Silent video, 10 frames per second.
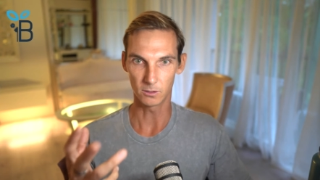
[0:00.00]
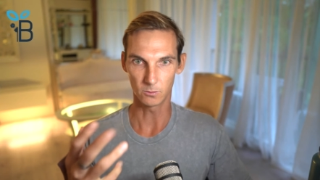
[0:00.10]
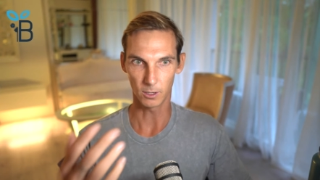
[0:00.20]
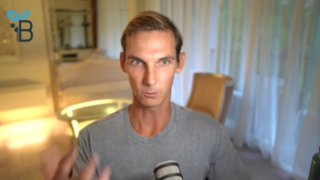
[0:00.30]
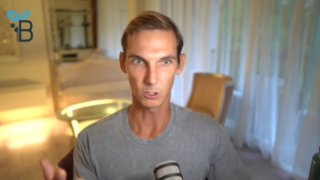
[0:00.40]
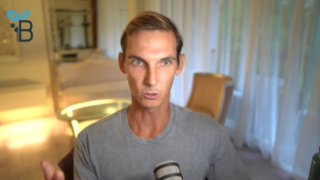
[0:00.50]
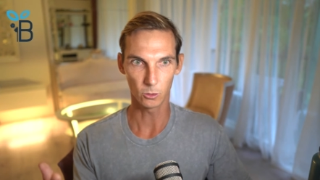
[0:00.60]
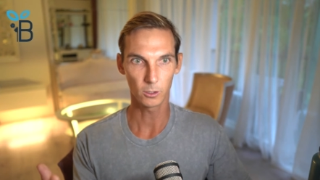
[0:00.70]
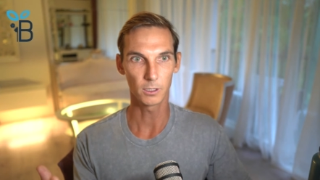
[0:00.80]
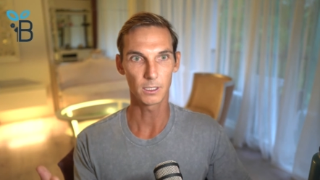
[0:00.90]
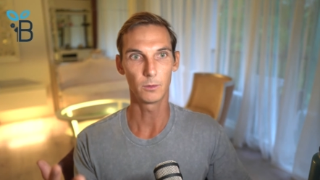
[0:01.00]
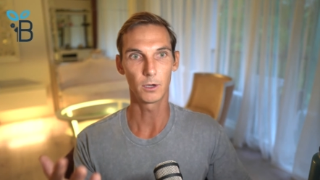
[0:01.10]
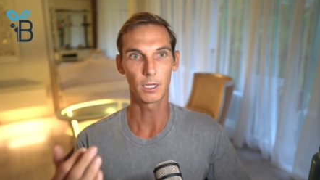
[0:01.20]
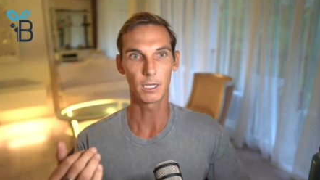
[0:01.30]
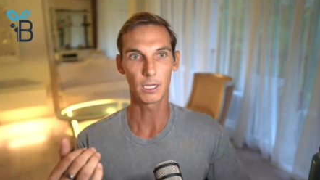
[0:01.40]
is like when you're talking to
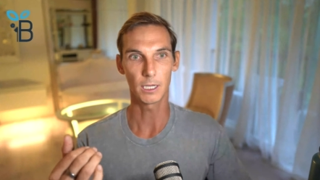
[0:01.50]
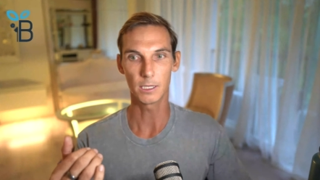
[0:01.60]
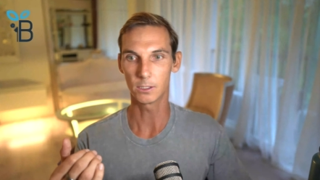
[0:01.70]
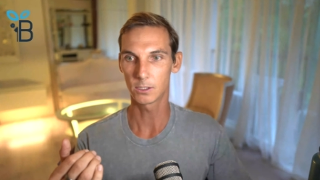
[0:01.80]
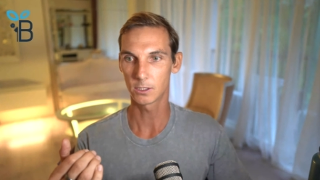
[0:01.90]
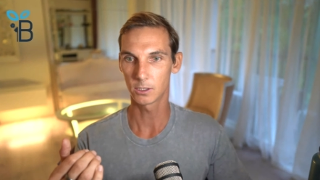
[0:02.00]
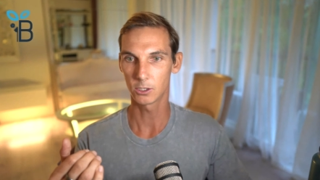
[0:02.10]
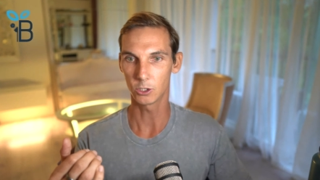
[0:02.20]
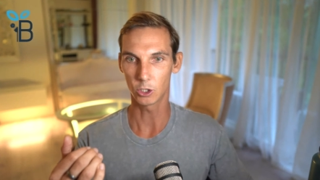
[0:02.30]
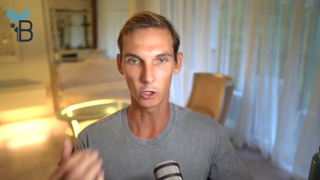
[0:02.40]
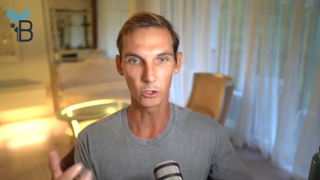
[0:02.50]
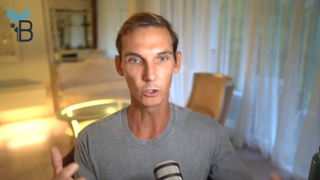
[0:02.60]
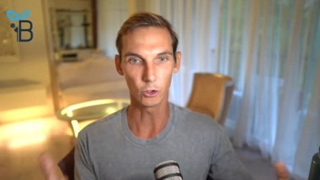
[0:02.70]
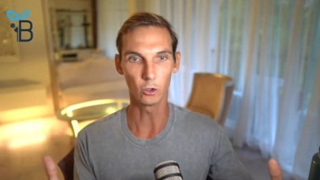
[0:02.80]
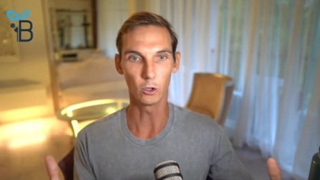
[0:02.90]
somebody is you can only
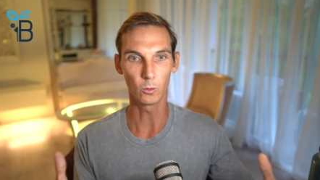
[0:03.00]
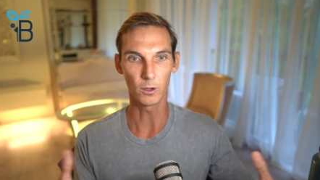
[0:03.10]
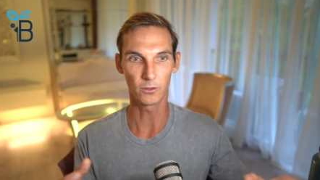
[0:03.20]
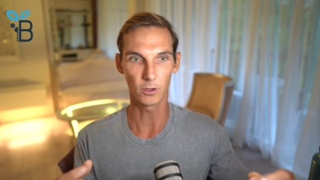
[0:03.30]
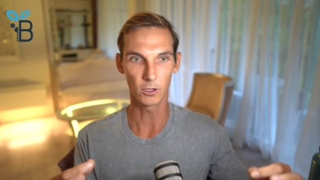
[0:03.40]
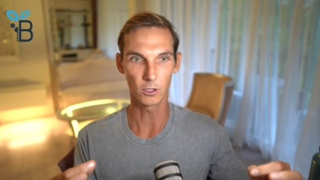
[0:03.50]
do it with,